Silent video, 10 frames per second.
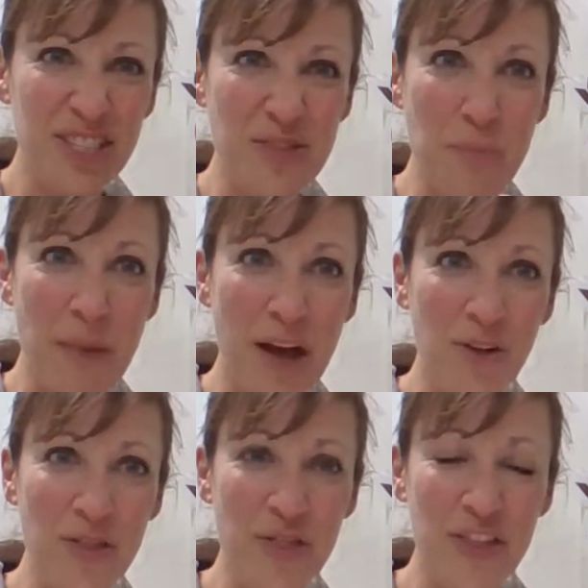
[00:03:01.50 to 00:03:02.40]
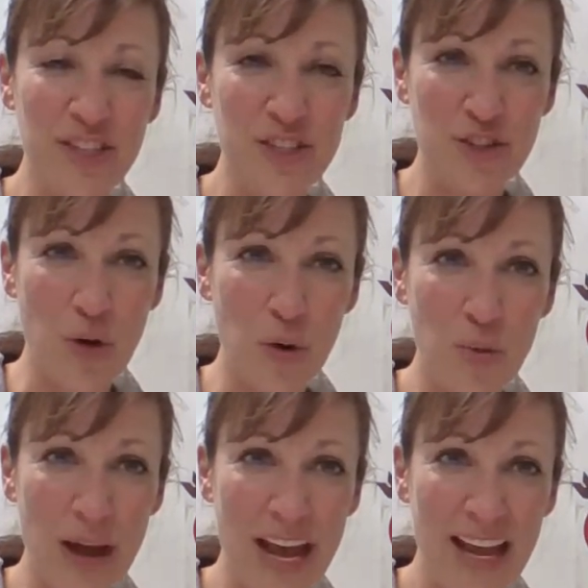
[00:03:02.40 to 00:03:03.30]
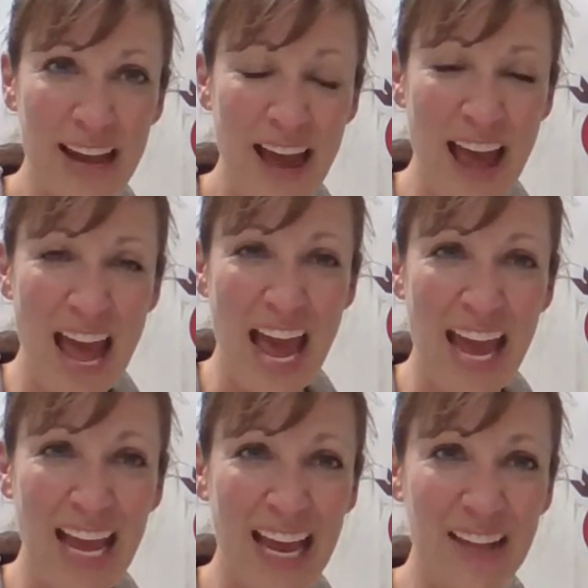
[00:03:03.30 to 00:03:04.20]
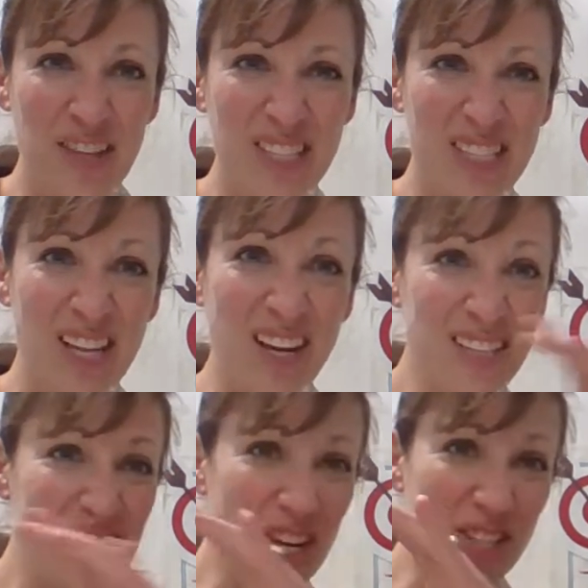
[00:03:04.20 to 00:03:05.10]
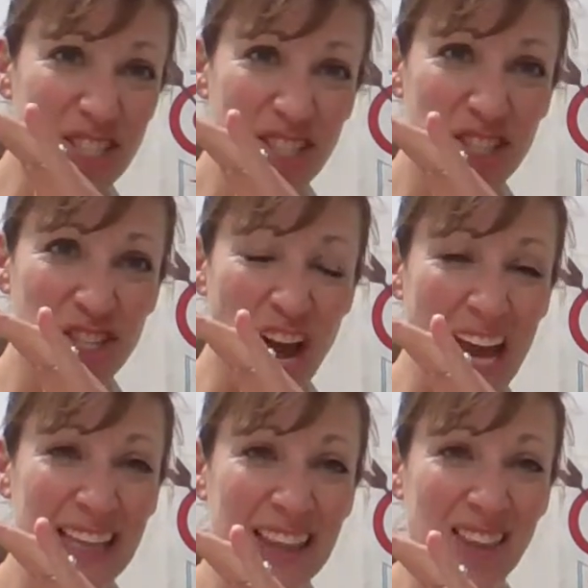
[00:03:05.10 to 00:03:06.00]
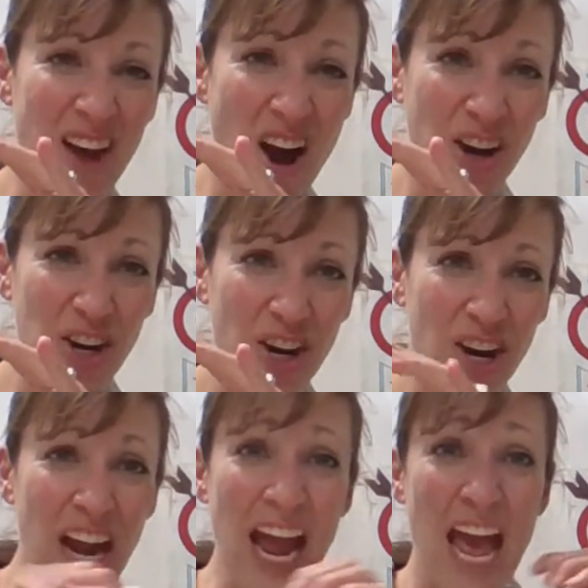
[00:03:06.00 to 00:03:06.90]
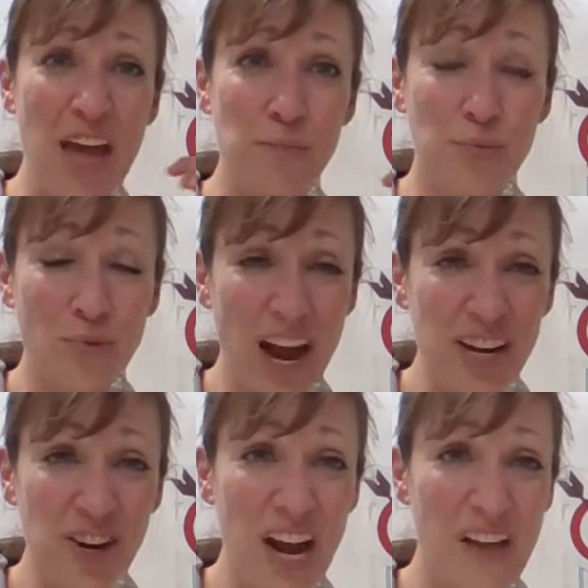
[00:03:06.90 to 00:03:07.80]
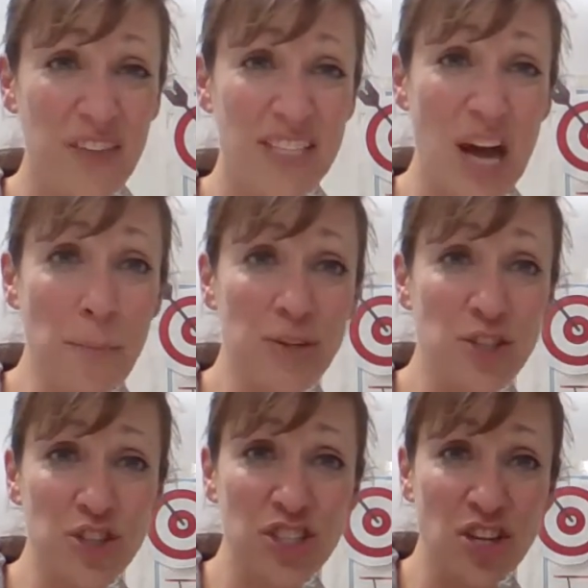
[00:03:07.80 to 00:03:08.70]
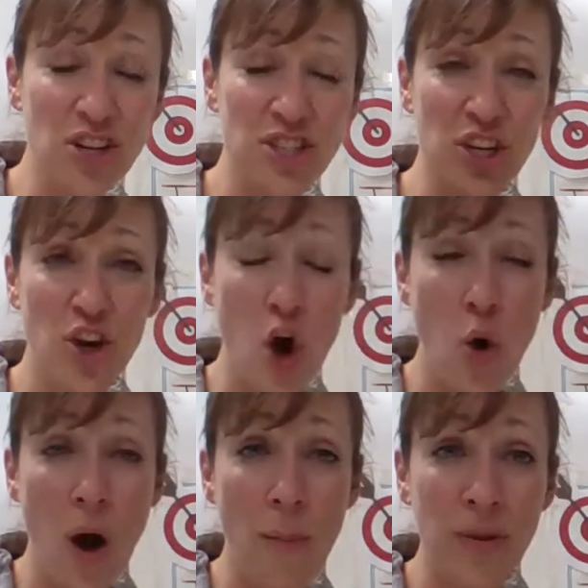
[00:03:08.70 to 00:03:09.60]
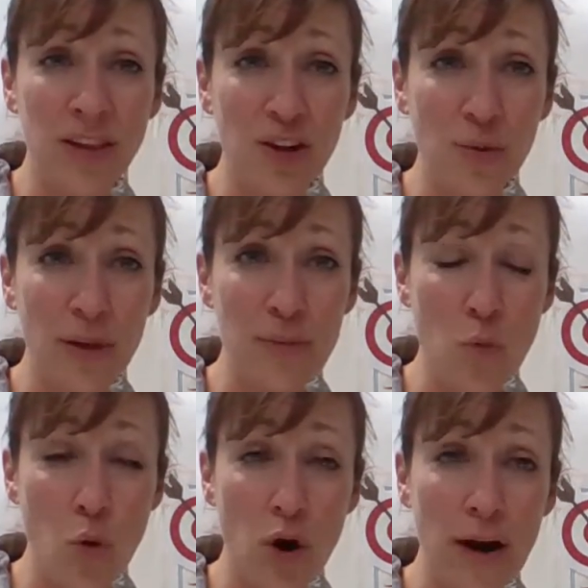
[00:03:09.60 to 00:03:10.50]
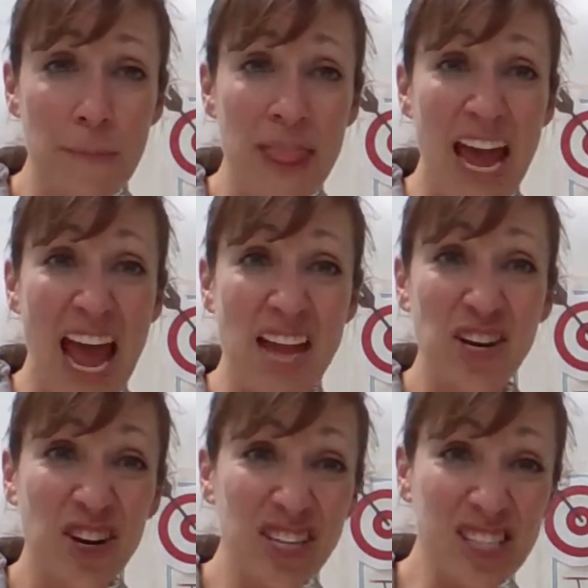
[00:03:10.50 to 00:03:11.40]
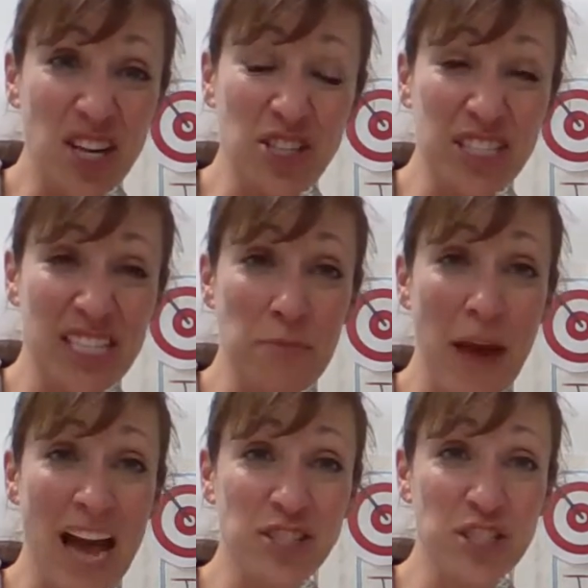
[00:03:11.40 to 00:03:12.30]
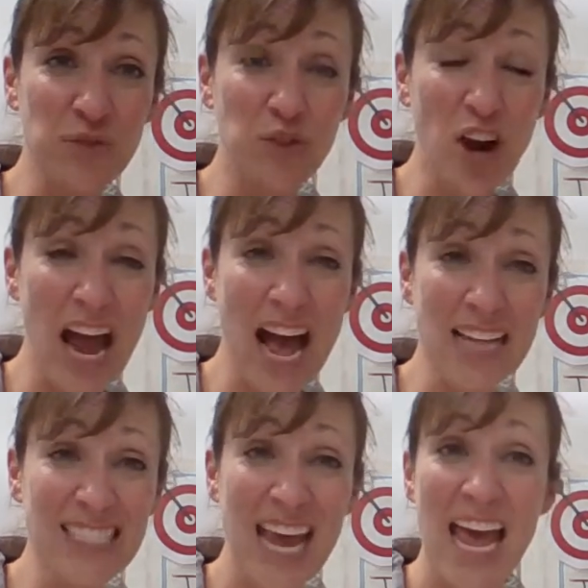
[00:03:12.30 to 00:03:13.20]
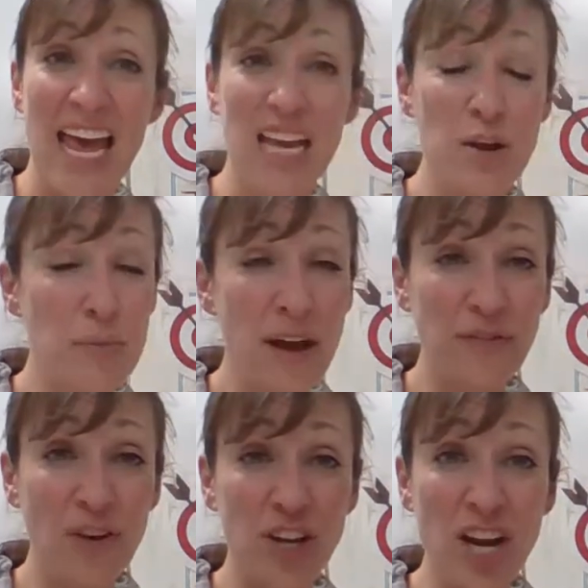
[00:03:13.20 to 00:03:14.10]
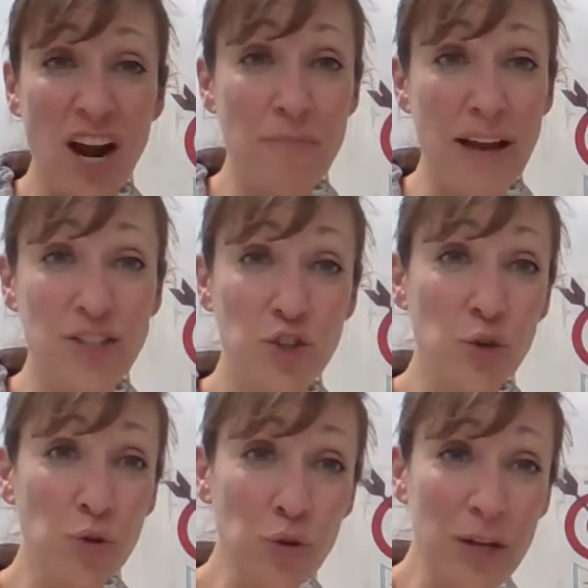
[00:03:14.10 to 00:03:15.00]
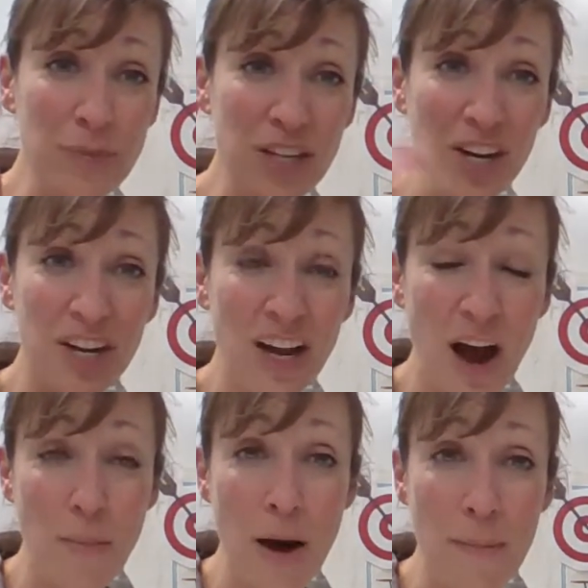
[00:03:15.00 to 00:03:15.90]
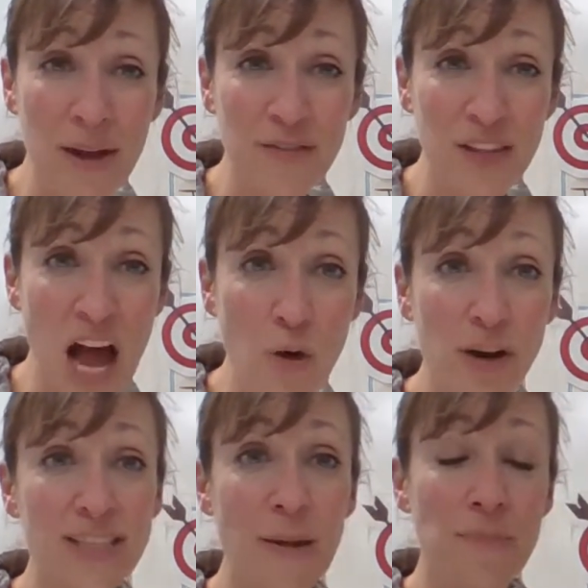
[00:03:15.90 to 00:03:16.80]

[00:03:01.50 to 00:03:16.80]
to melt the snow away and the sun starts to shine longer and brighter, and the temperatures start to go up a little bit more, and you're going to start to see patches of grass. And in my front yard, my tulips are going to come up, my flowers.